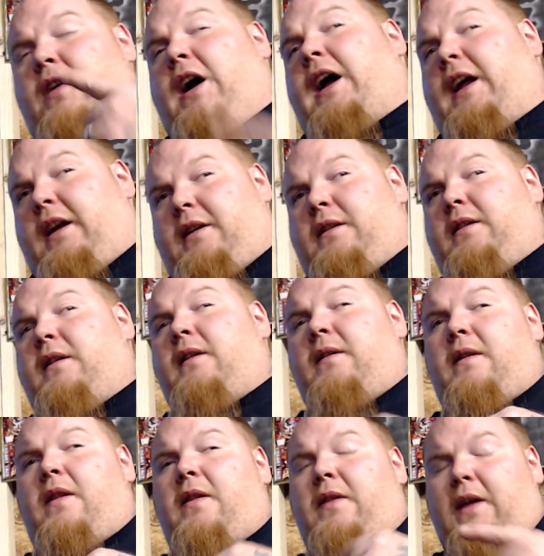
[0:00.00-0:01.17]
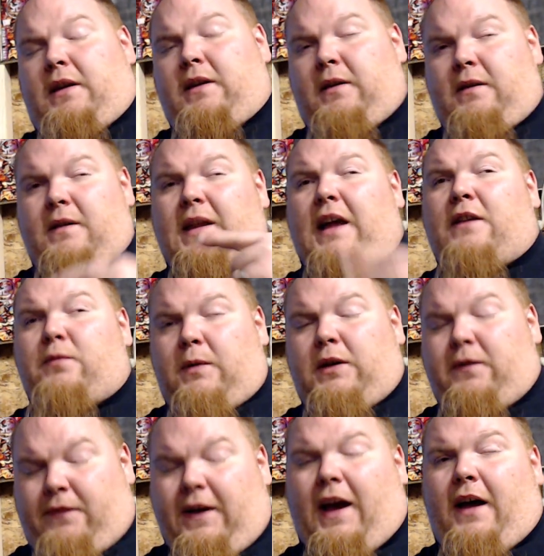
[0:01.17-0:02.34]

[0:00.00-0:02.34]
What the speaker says: it. Then that's when you failed.